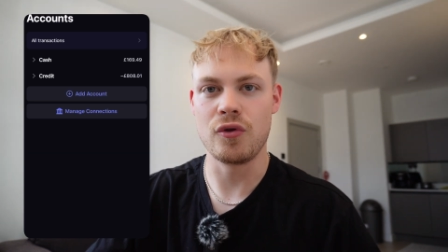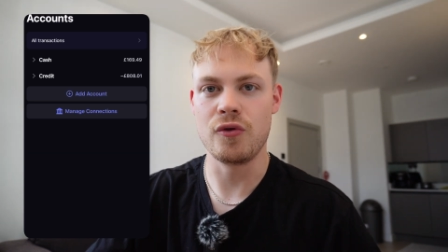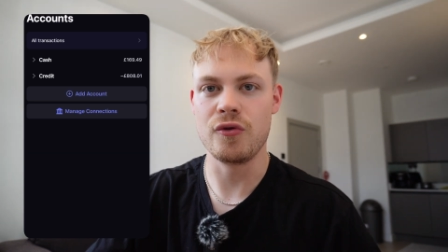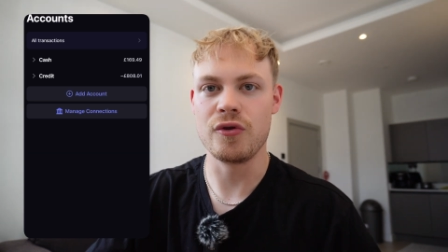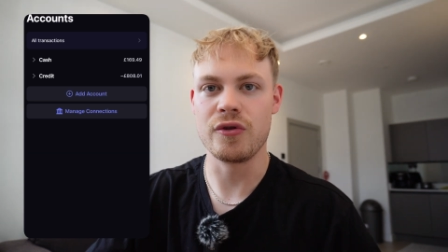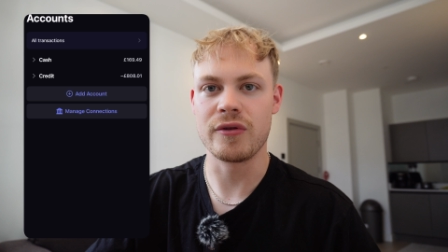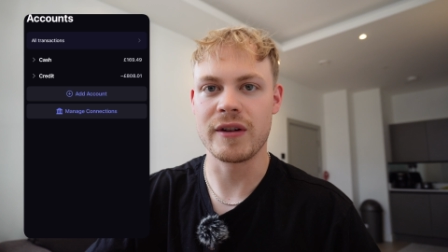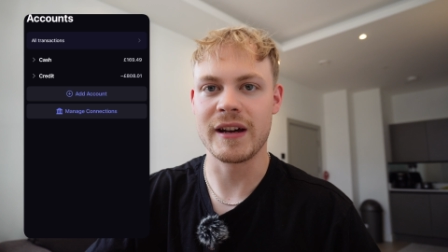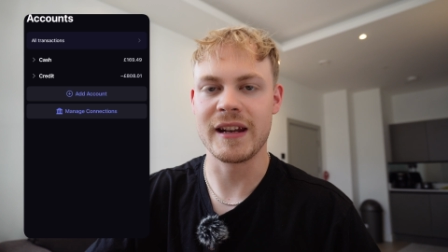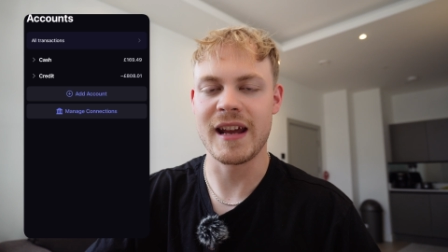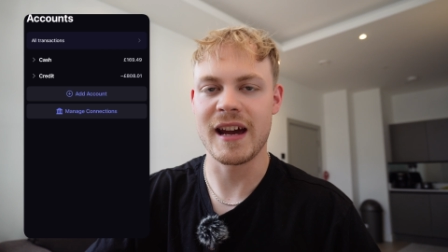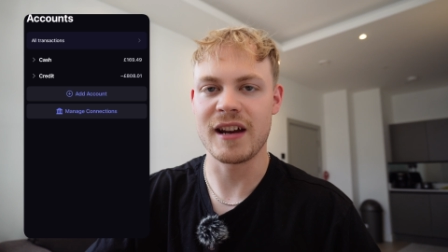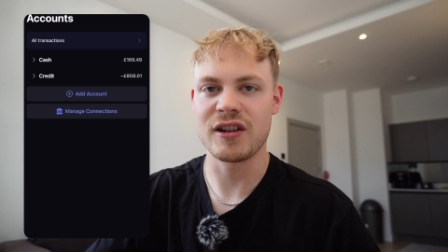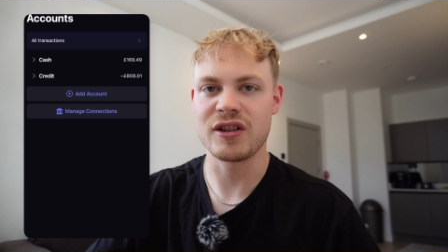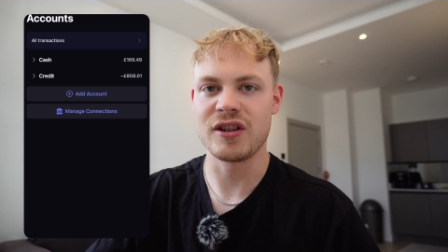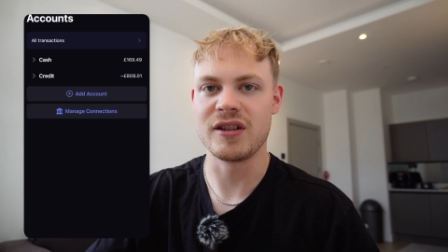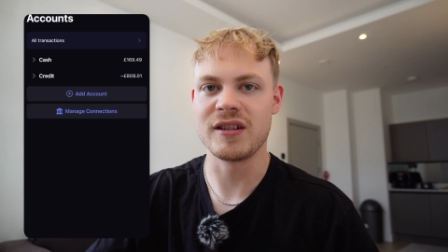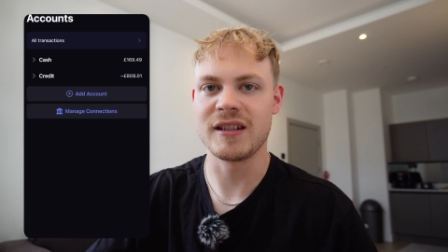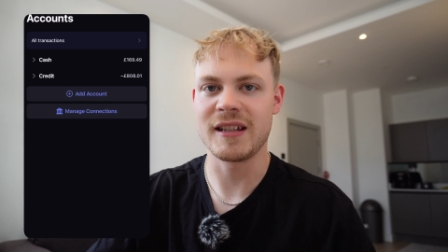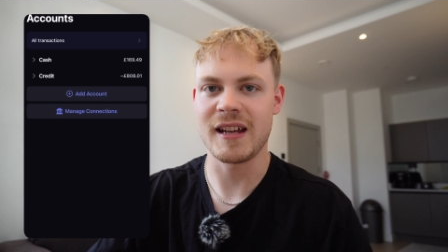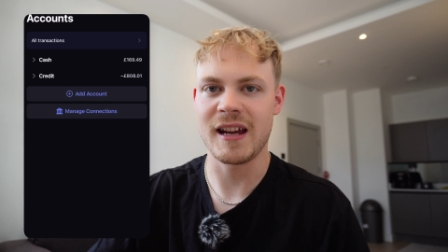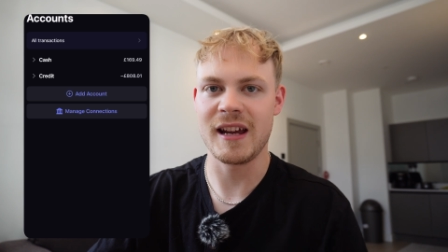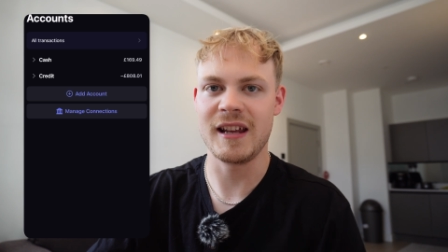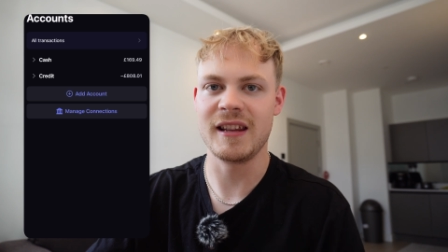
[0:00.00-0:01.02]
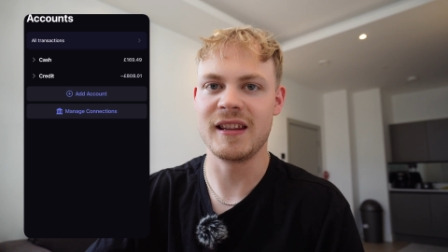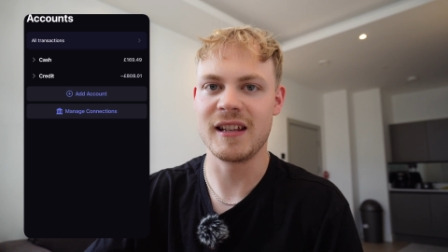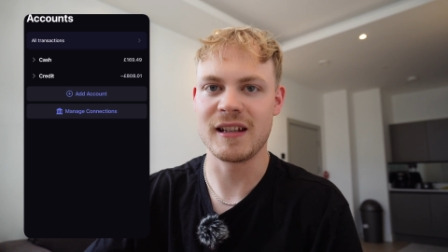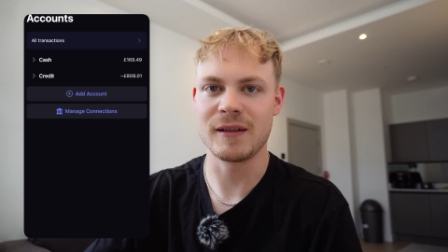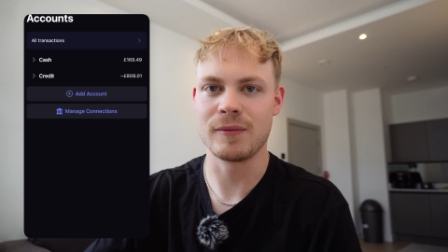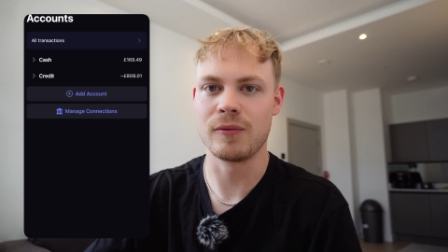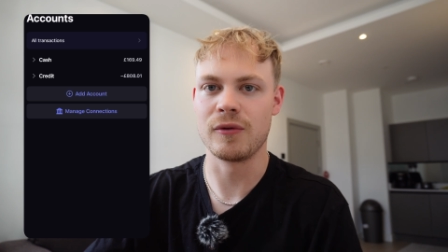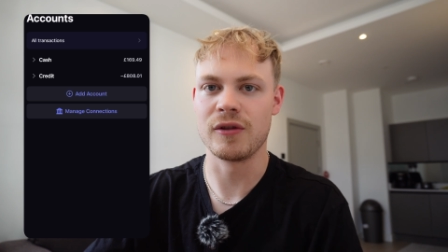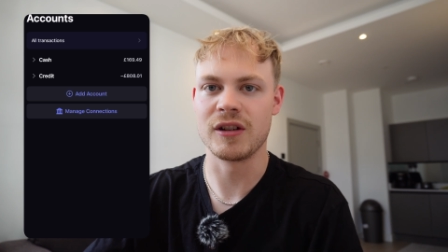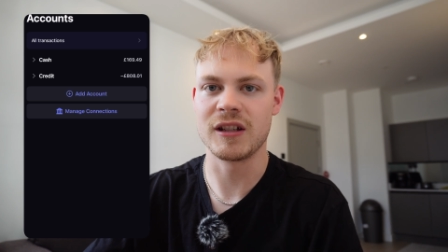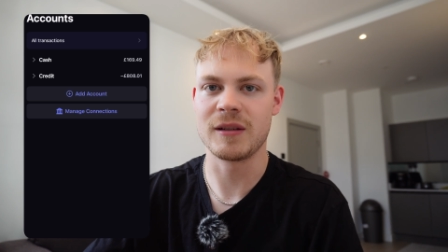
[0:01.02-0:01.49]
all your connections in
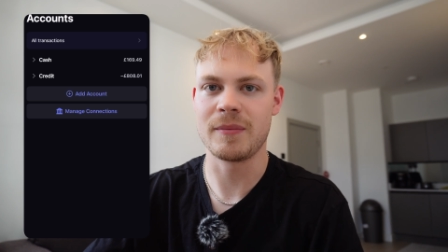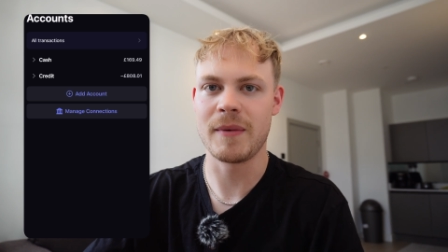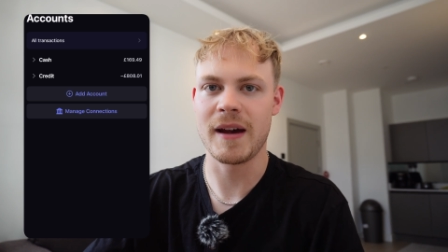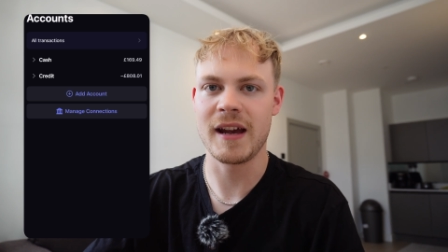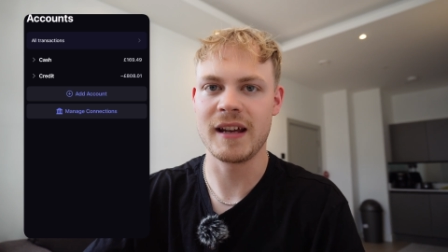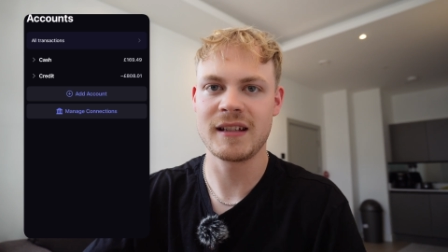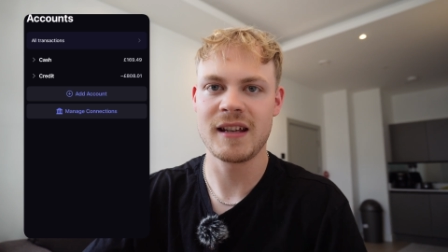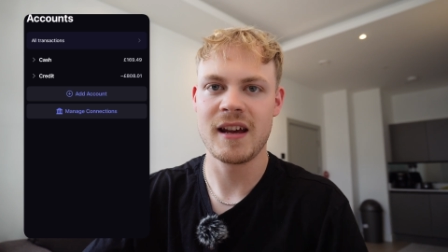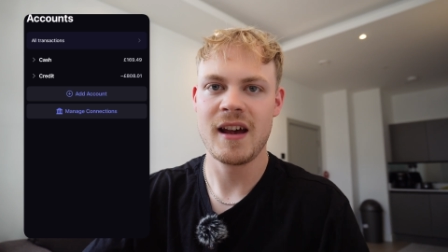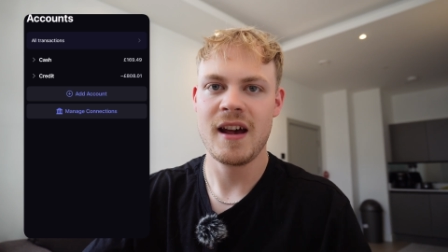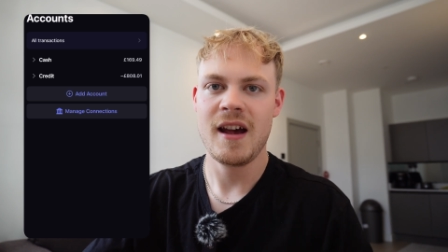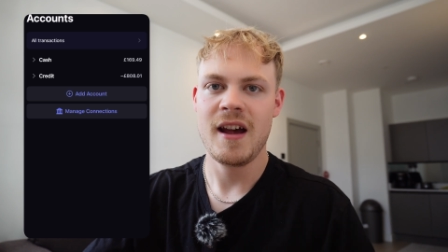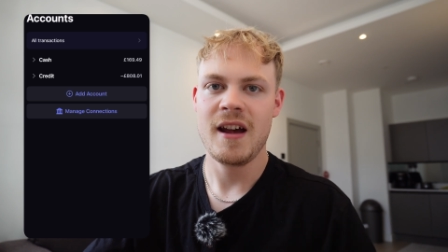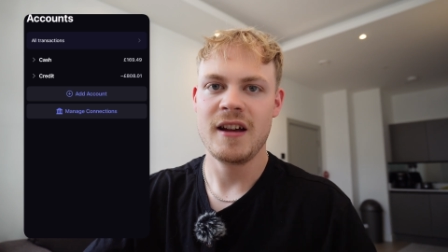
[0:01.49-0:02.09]
this one space.